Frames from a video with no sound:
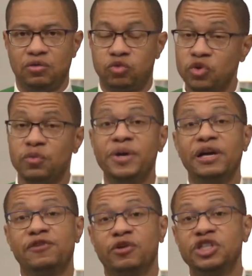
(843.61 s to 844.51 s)
Ruth being
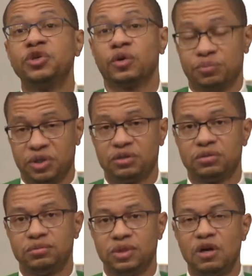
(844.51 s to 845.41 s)
a very short book,
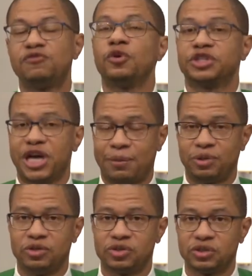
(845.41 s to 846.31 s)
4
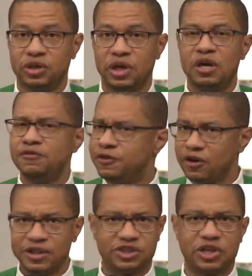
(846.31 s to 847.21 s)
chapters,
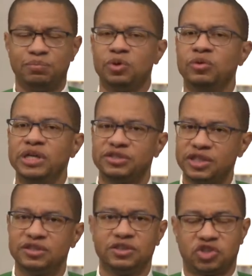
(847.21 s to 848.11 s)
very simple
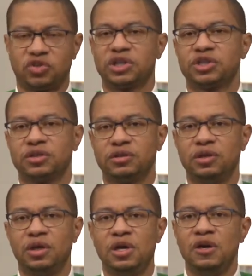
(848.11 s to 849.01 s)
sentence structure.
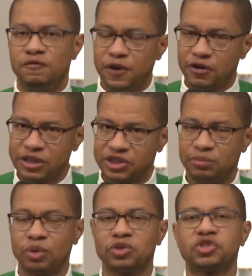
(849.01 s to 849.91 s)
Very
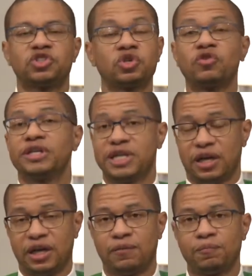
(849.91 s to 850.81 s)
simple storytelling.